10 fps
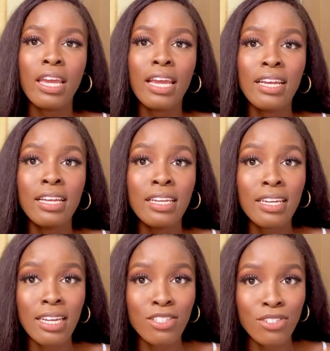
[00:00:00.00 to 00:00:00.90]
in
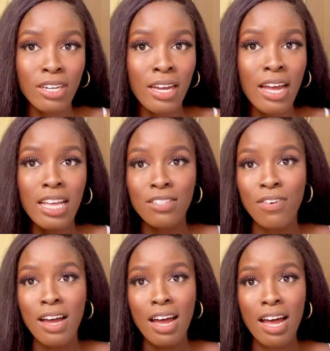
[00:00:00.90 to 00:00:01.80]
Nigeria, as
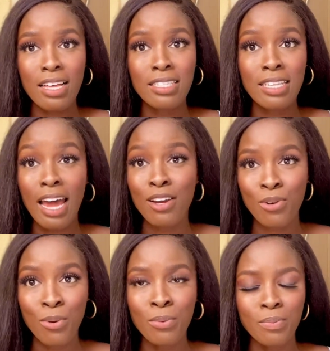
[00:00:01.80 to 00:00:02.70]
far as I
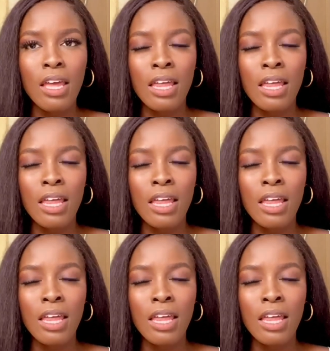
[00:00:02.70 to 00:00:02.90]
know.